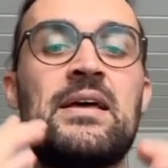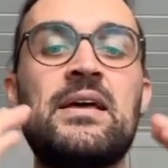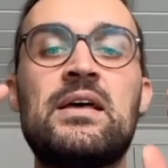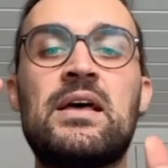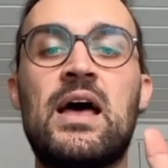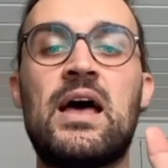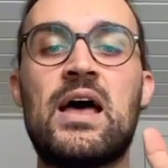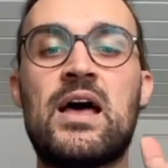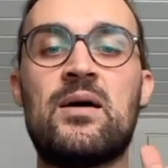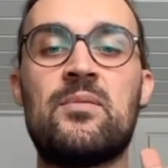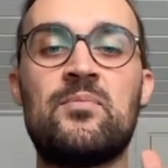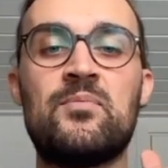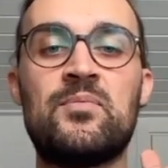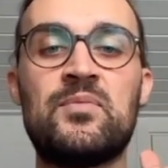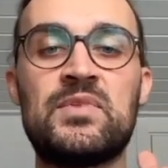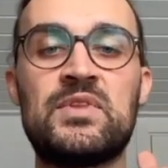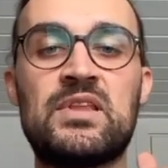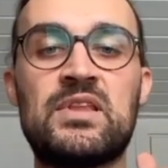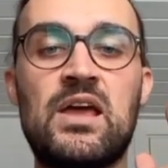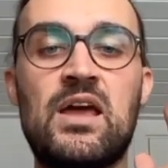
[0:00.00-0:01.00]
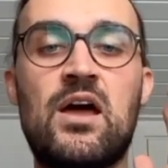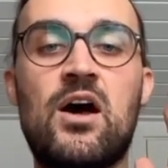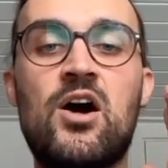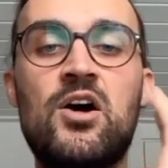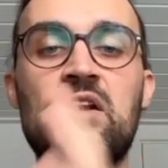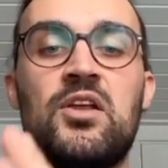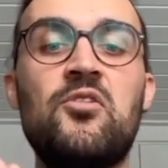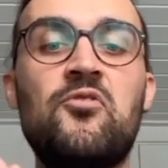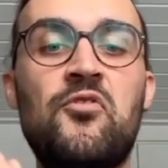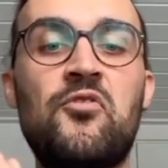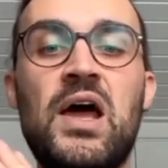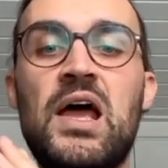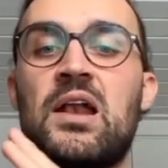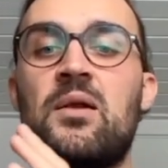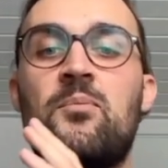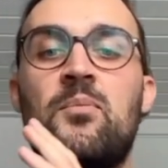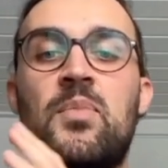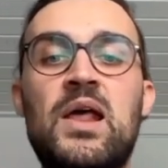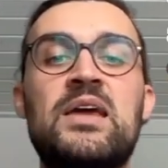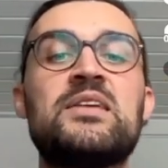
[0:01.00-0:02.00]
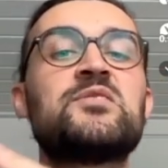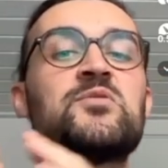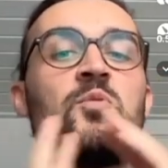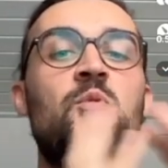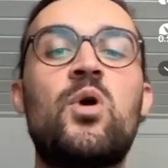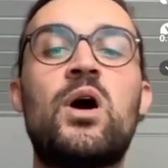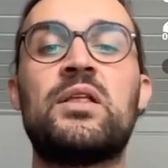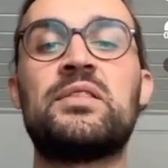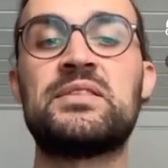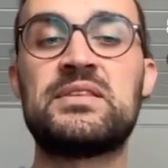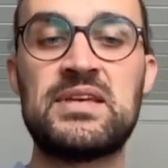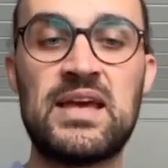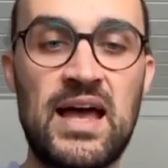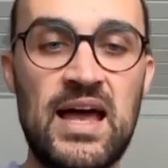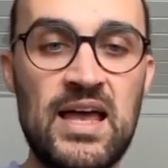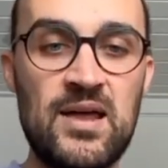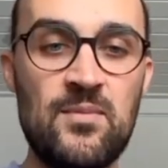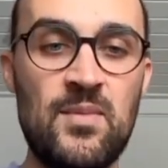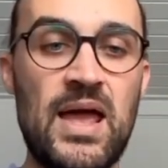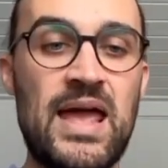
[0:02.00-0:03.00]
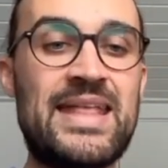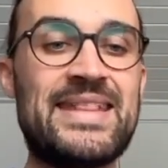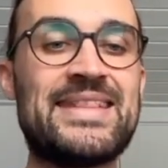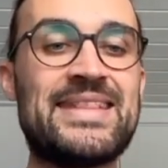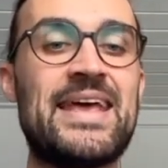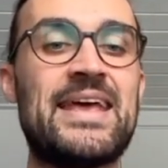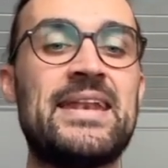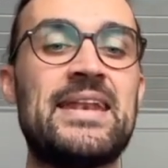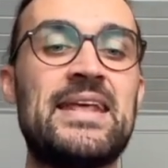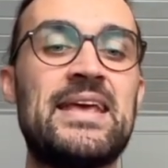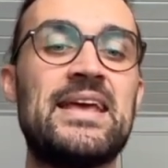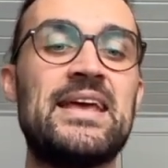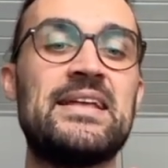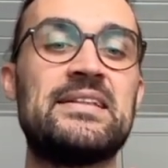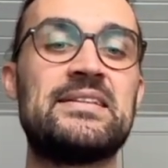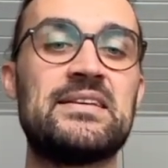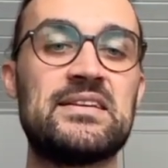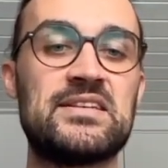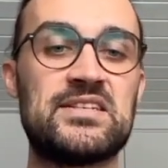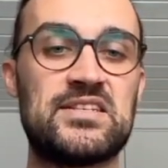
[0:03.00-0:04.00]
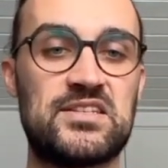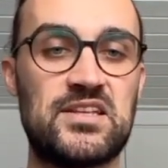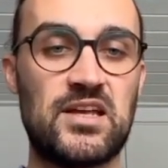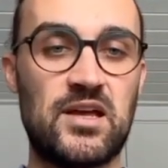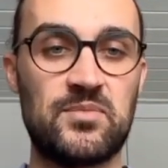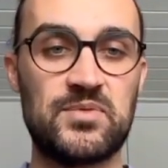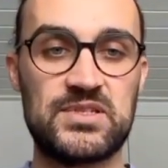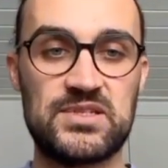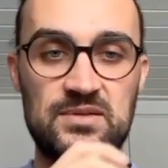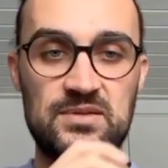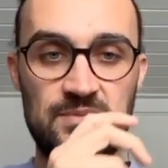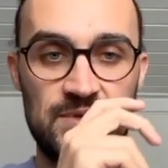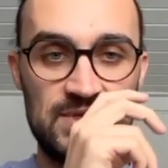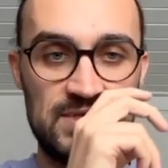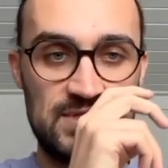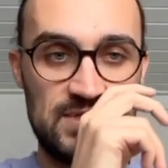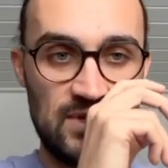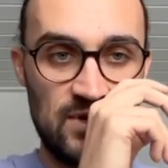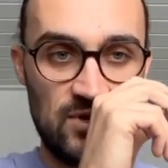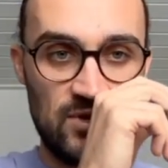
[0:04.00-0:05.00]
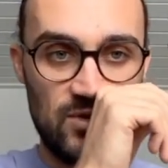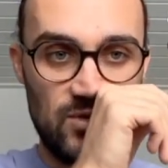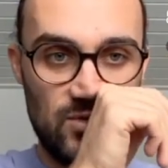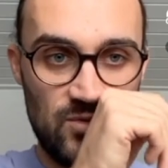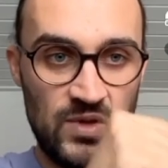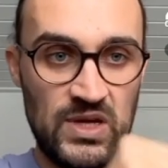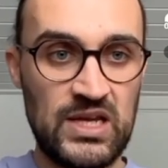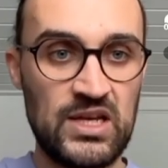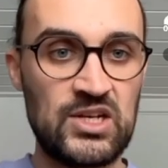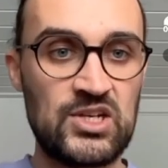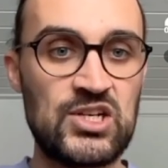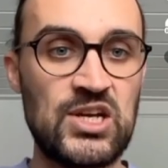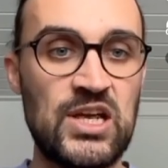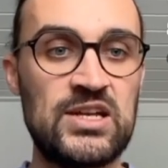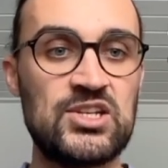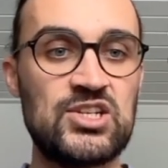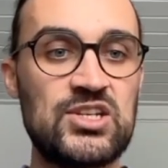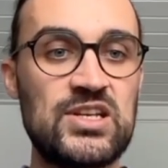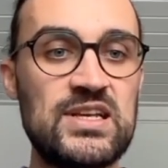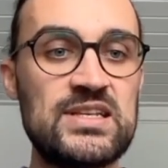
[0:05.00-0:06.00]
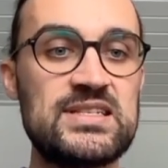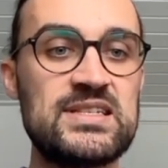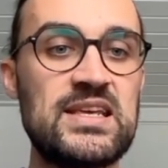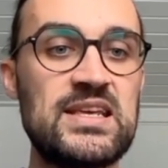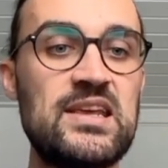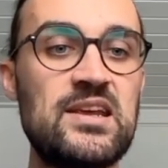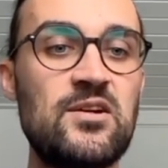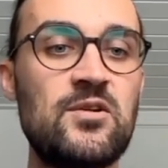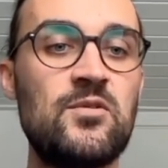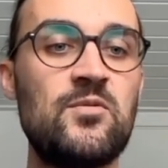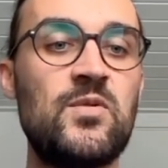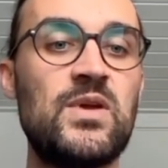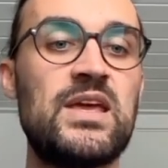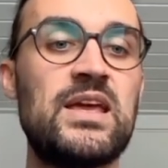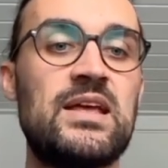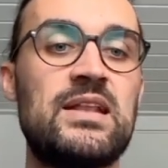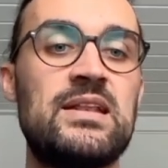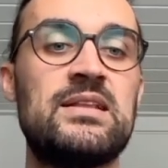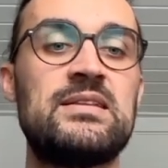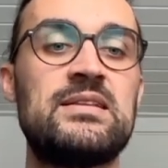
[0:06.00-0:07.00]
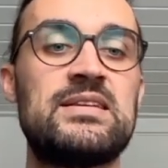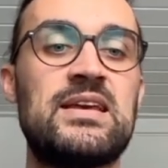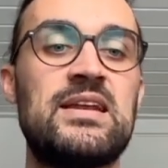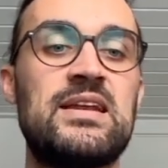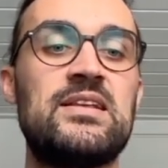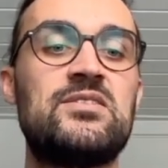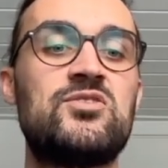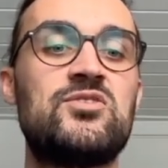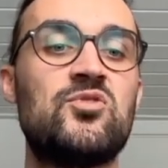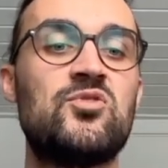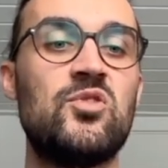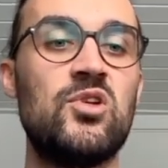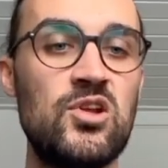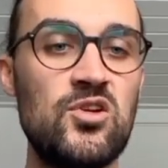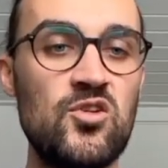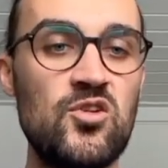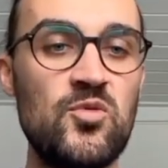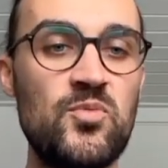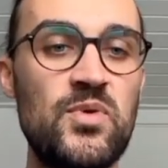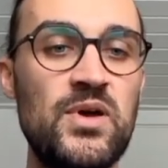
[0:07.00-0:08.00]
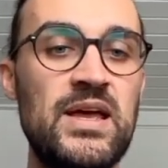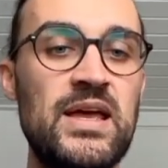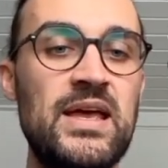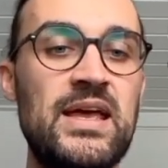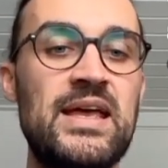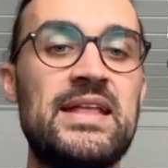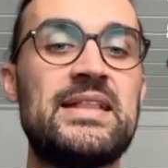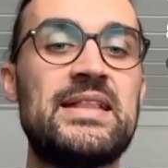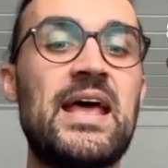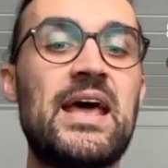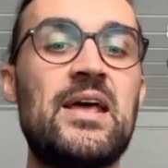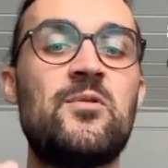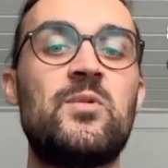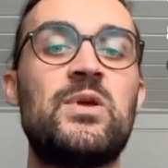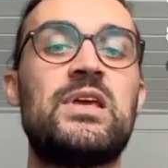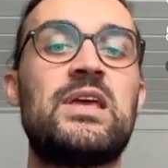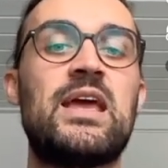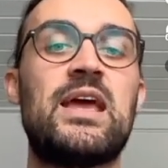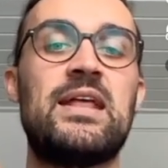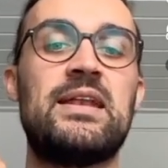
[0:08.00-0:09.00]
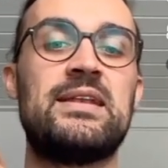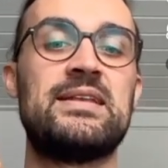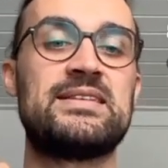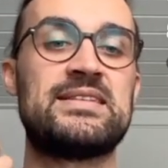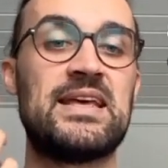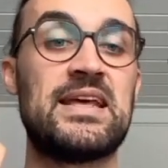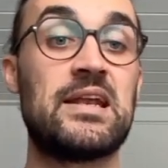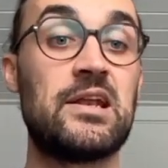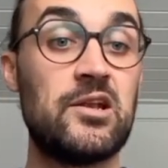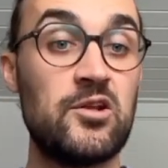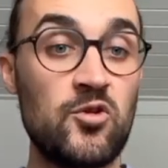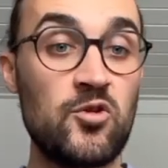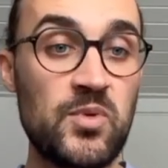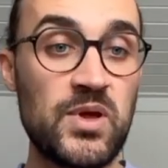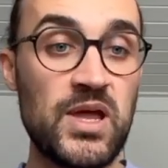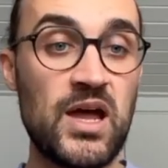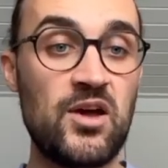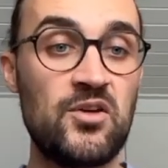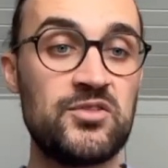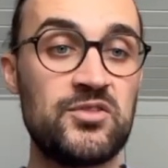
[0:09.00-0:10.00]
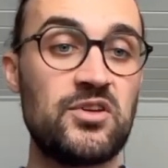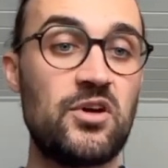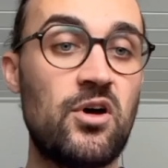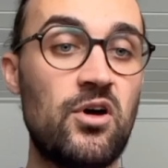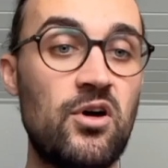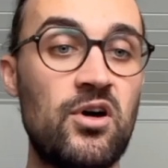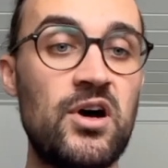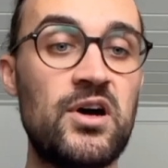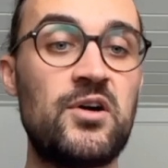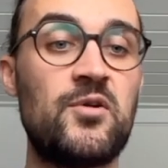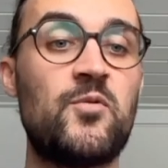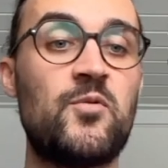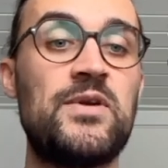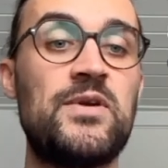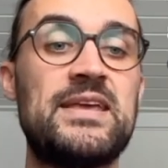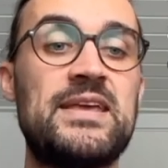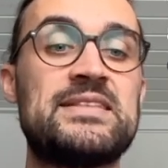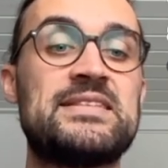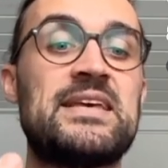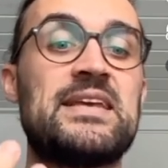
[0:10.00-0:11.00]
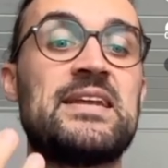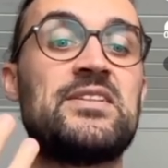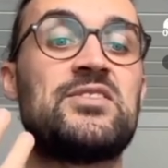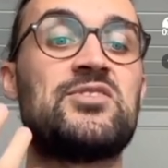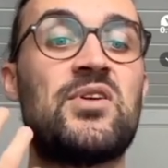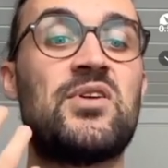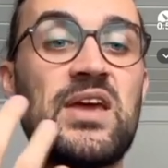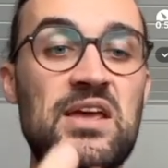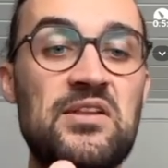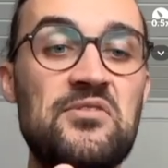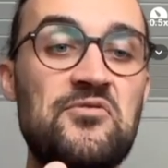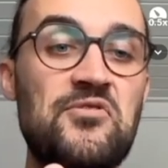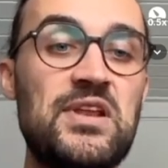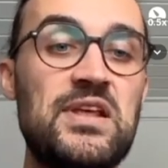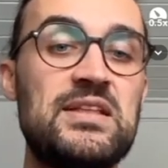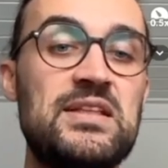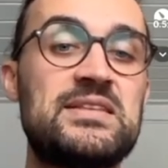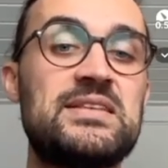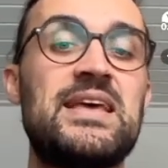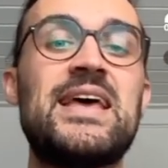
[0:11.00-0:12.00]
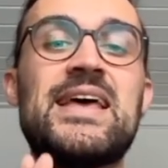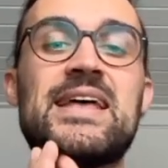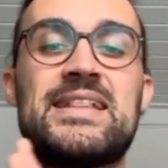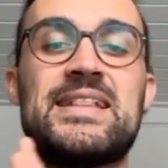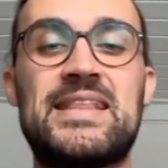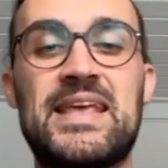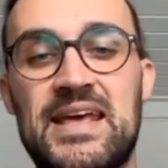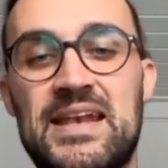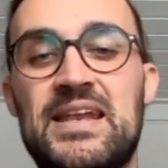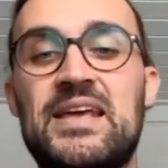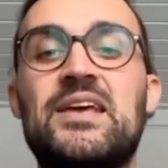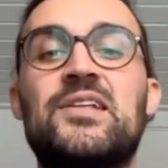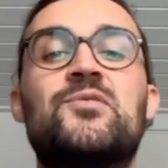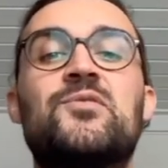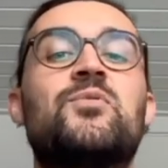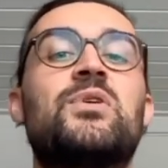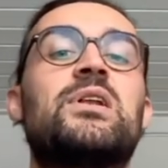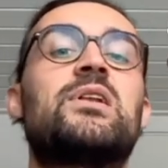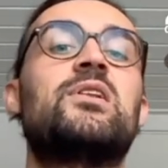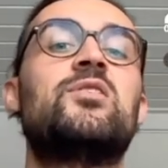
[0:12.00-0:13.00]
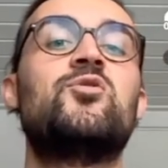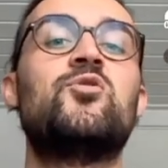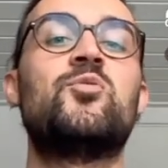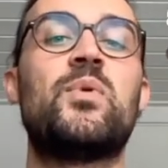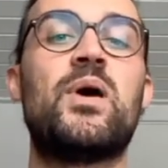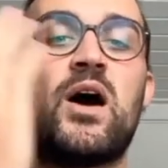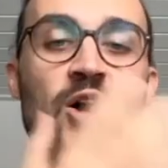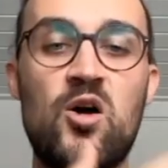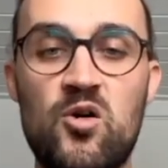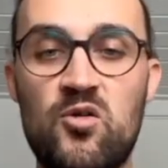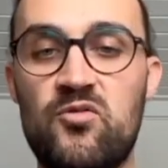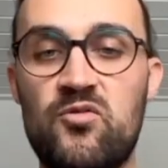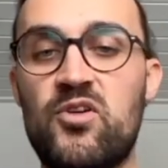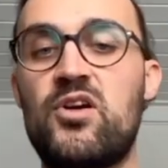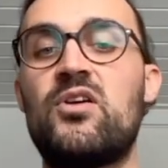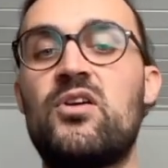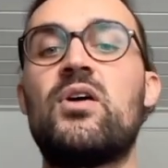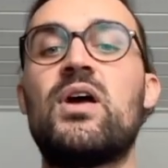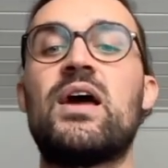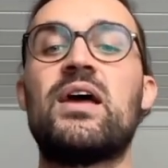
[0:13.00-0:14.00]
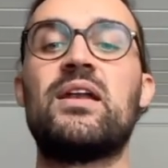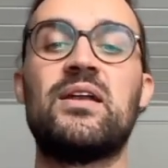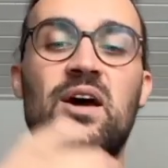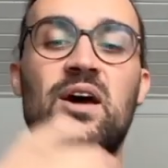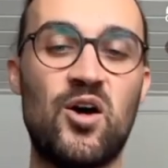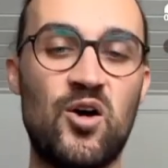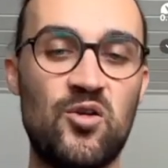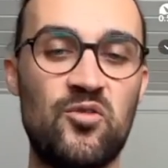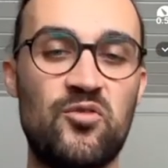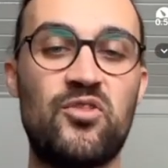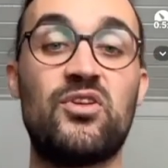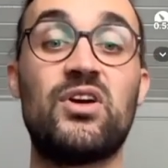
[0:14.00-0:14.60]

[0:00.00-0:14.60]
the audio file plays one time and then it stops. So we can change this. Here we can set it to loop, then we can set a loop count, or we can set it to infinite, then it will loop over and over